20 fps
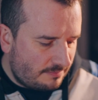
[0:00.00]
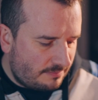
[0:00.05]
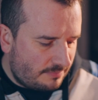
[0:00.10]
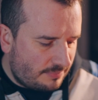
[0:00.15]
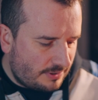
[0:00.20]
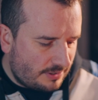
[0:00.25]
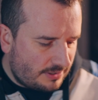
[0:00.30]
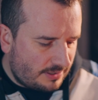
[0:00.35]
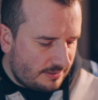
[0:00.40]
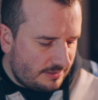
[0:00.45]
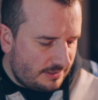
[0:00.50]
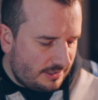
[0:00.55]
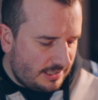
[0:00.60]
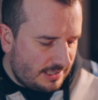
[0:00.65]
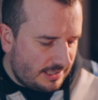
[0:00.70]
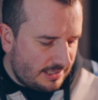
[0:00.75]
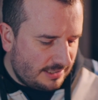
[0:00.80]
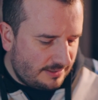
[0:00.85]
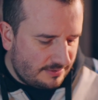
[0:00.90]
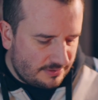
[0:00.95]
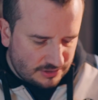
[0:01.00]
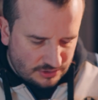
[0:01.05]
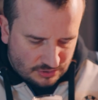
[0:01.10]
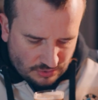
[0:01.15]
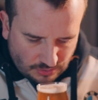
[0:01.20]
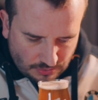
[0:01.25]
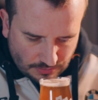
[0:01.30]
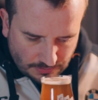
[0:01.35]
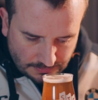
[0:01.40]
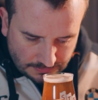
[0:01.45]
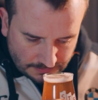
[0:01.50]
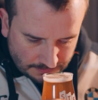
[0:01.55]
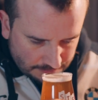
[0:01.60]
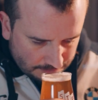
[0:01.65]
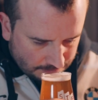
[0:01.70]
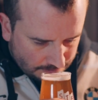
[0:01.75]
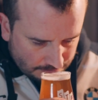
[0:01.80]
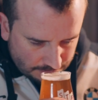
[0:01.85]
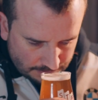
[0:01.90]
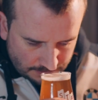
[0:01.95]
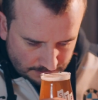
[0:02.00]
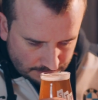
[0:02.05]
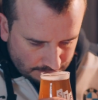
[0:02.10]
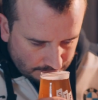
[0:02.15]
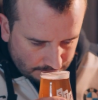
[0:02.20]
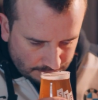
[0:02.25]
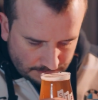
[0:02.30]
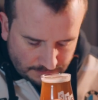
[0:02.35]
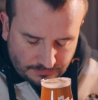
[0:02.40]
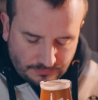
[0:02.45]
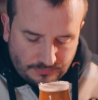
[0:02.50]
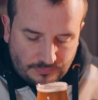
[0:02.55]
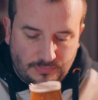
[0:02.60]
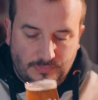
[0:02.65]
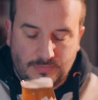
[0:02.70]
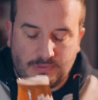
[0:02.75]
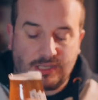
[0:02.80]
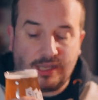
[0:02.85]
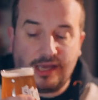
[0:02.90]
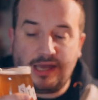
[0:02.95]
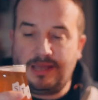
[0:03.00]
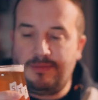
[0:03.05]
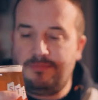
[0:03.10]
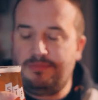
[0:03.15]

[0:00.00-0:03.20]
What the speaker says: But yeah, so, aye,